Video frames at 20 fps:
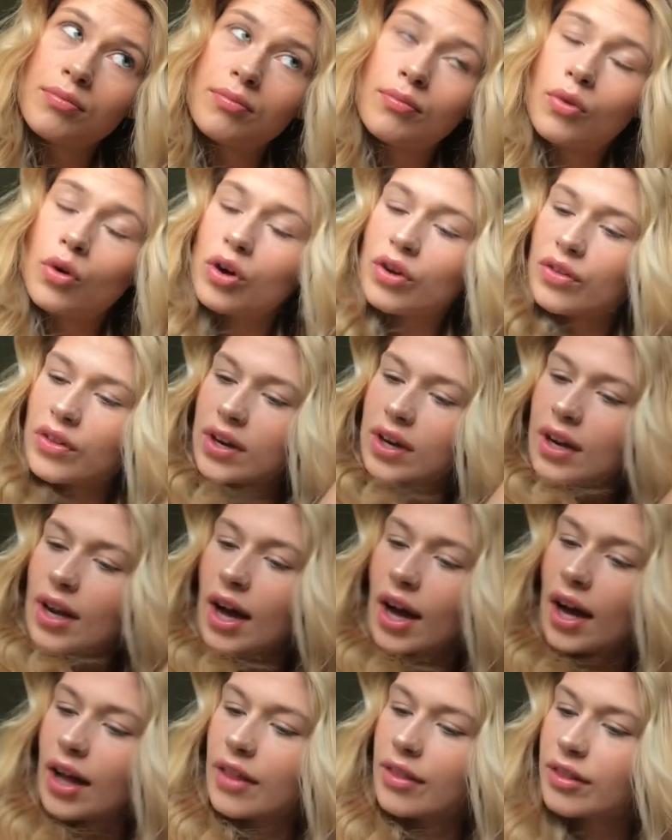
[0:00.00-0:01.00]
more than
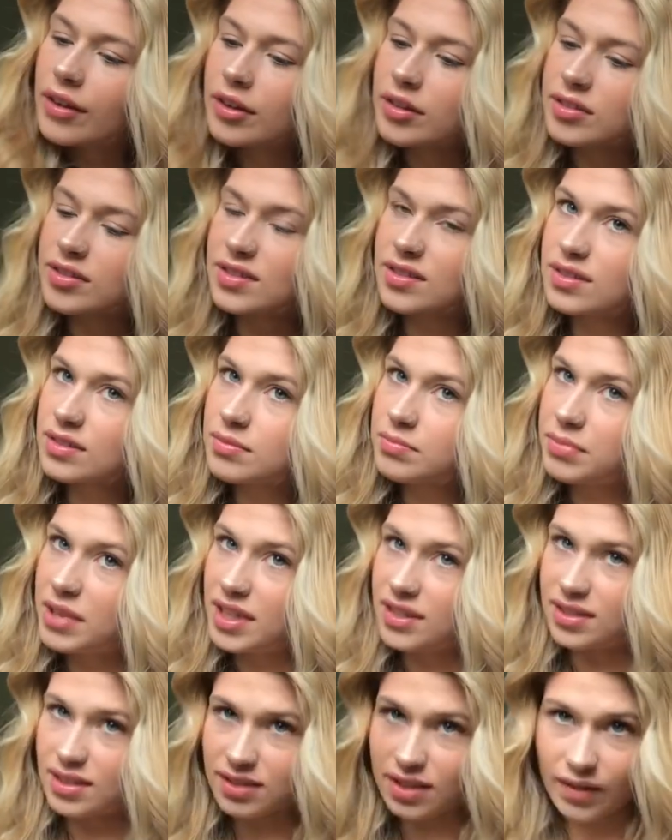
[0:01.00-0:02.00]
not, there's
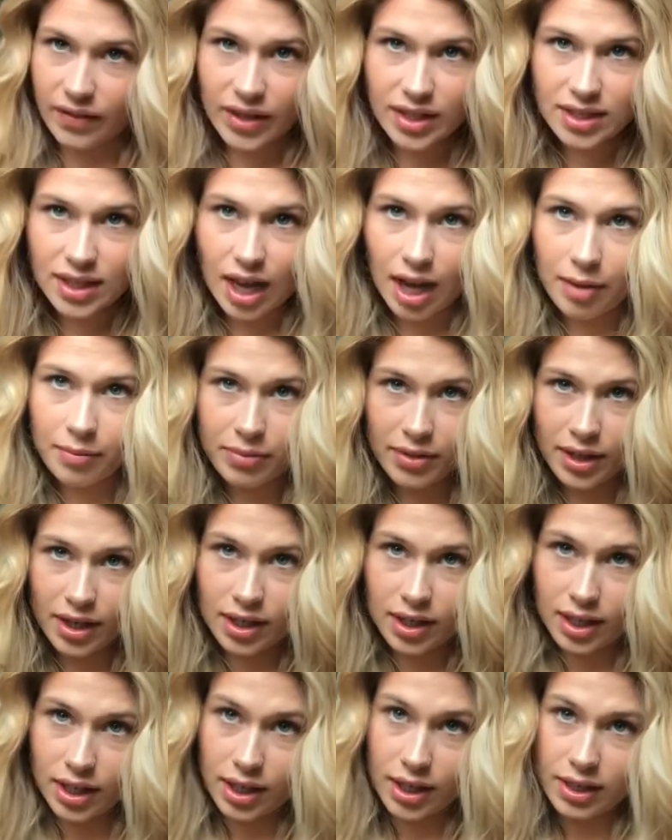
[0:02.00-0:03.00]
pieces on the top
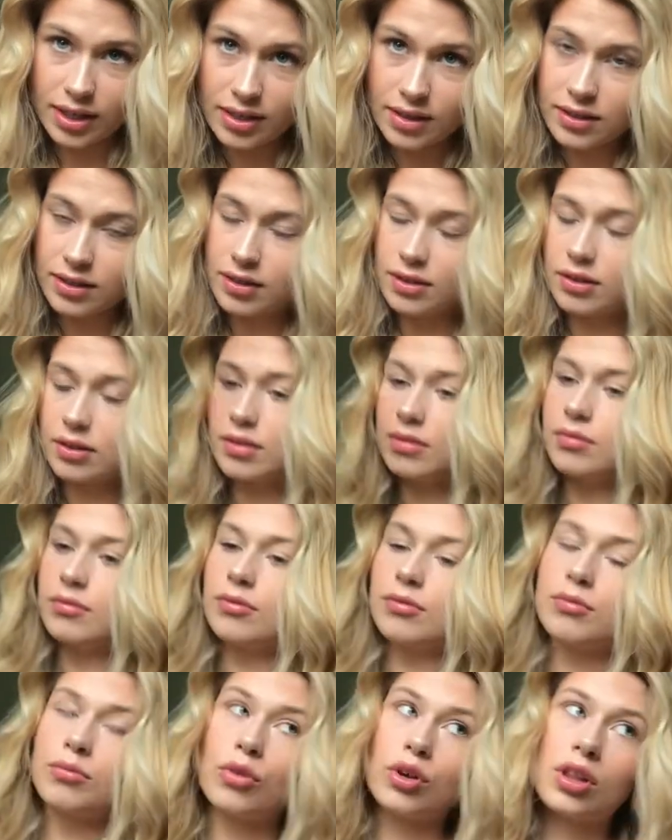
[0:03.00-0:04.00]
that need
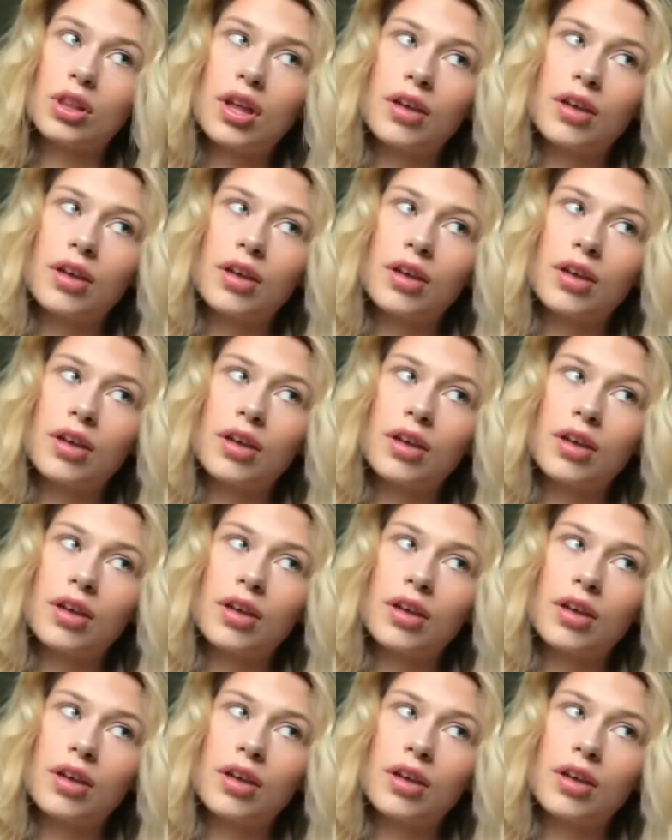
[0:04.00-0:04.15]
more